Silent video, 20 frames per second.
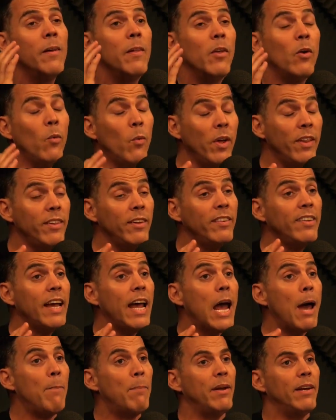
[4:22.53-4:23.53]
when this
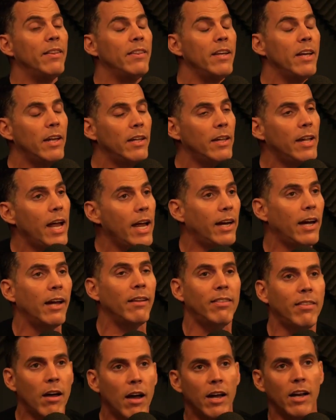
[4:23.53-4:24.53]
happened that I
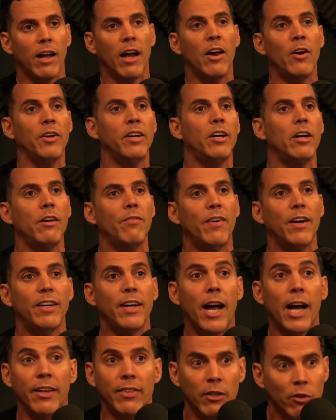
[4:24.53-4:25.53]
thought, I don't care if I
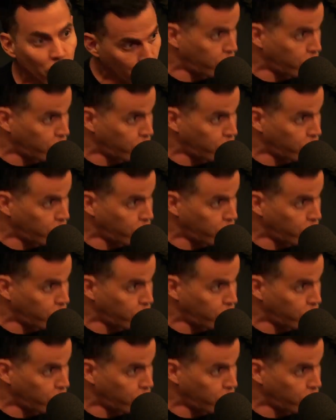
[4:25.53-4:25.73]
die, and then just,